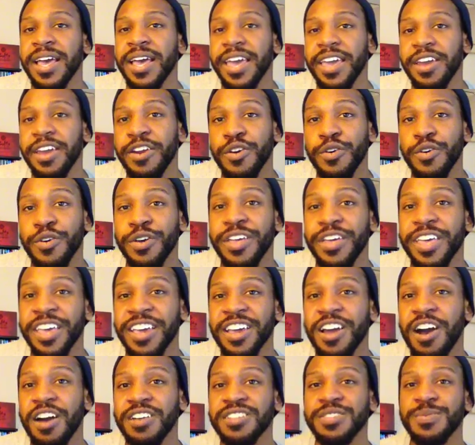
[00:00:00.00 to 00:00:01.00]
It
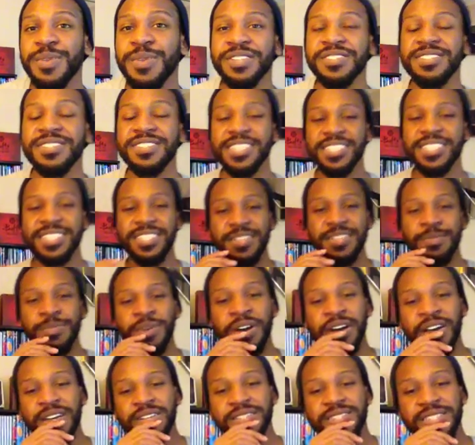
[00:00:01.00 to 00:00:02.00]
costs about
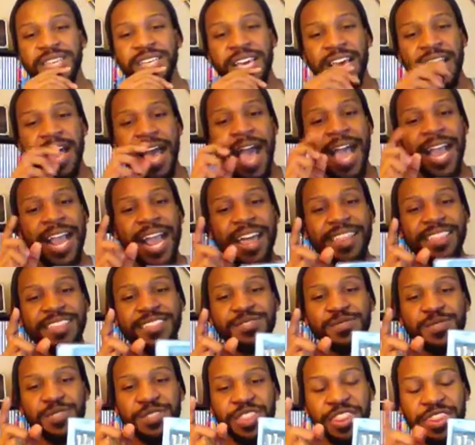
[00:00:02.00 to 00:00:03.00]
$60. I got
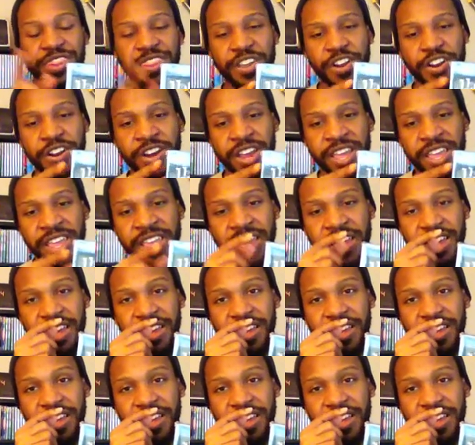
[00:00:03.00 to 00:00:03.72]
this for $30.